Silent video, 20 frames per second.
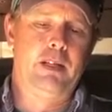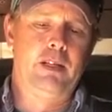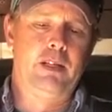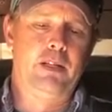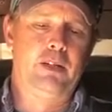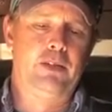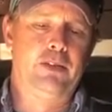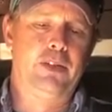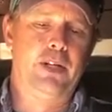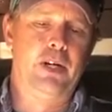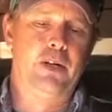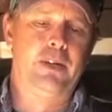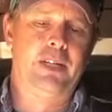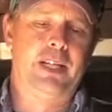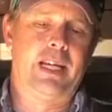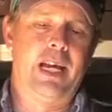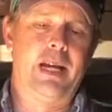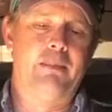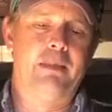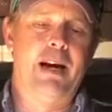you'll know
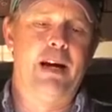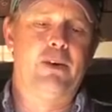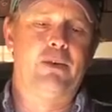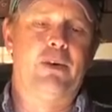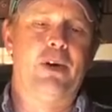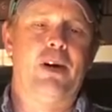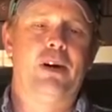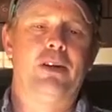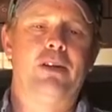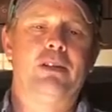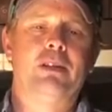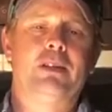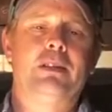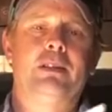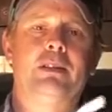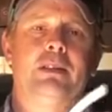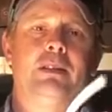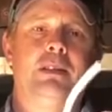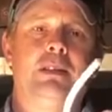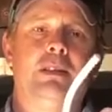it came out wrong.
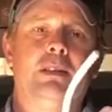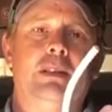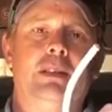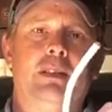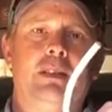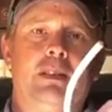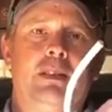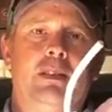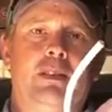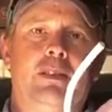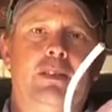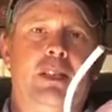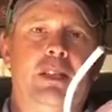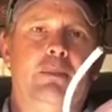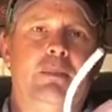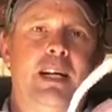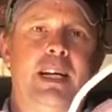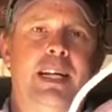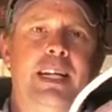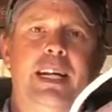See
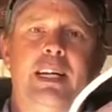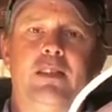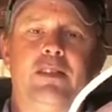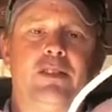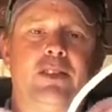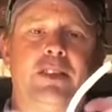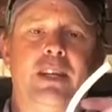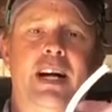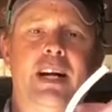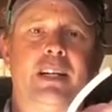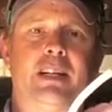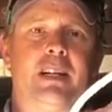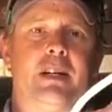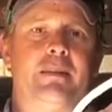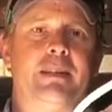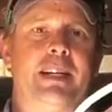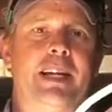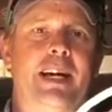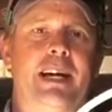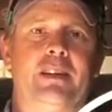my ends are not
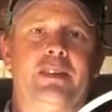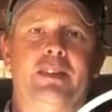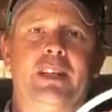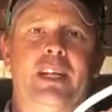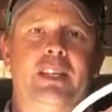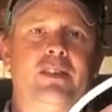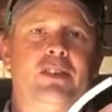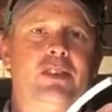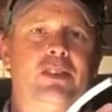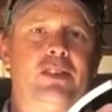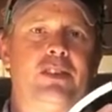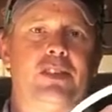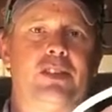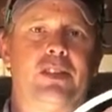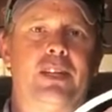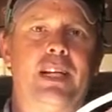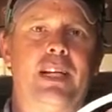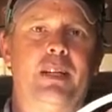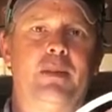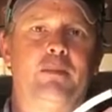coming out nice and
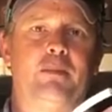straight